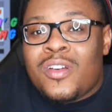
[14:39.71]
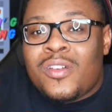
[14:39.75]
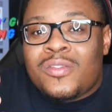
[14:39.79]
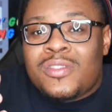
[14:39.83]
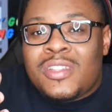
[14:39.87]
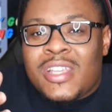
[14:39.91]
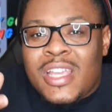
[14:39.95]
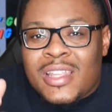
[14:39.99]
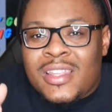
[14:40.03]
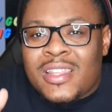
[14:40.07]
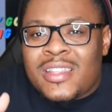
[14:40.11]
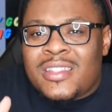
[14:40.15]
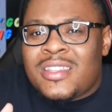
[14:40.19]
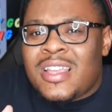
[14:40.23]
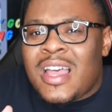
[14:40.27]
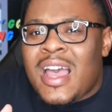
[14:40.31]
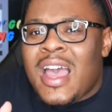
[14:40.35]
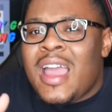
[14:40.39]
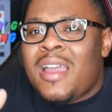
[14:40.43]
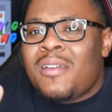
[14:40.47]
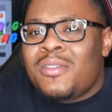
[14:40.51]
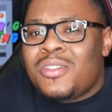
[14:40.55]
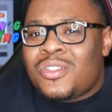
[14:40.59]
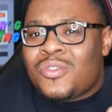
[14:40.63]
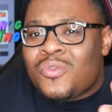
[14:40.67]
take the
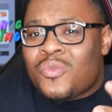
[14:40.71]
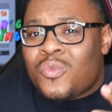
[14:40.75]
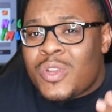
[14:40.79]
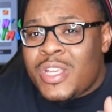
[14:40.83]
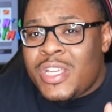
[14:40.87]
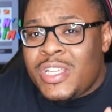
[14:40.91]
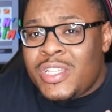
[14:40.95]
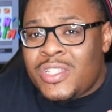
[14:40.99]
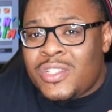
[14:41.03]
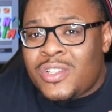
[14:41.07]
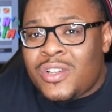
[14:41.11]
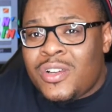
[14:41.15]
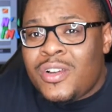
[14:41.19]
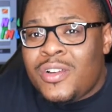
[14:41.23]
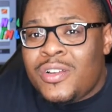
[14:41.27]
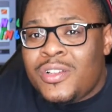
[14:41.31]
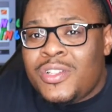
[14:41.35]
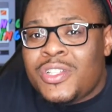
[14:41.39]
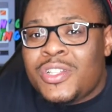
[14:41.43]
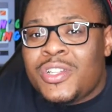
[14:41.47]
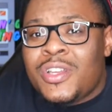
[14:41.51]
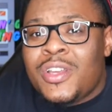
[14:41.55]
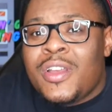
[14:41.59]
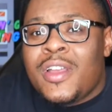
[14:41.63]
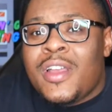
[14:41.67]
time to
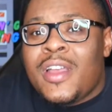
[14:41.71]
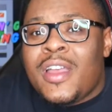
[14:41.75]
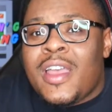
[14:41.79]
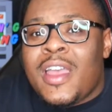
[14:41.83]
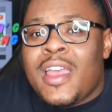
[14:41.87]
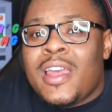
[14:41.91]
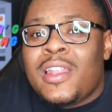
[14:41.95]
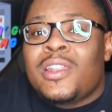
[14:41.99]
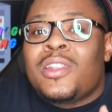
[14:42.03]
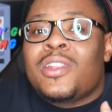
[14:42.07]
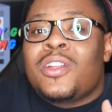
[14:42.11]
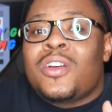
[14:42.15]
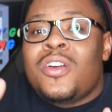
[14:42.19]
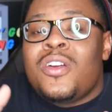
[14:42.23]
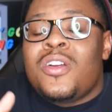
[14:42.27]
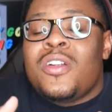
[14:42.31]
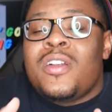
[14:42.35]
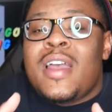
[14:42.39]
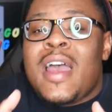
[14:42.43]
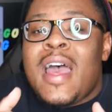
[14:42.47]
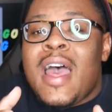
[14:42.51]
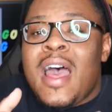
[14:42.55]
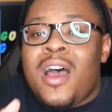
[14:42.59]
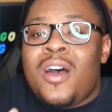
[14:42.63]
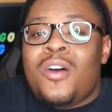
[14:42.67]
research and learn
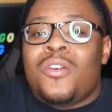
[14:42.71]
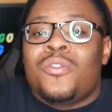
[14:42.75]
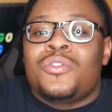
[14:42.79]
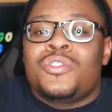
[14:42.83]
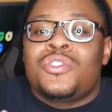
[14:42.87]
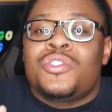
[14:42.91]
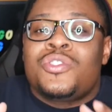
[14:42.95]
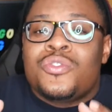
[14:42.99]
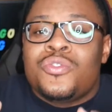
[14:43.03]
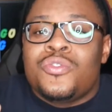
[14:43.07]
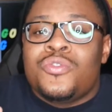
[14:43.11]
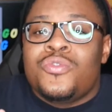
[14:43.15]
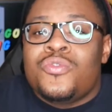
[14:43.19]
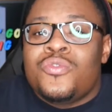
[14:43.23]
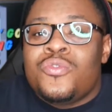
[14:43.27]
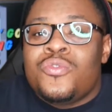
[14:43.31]
how to,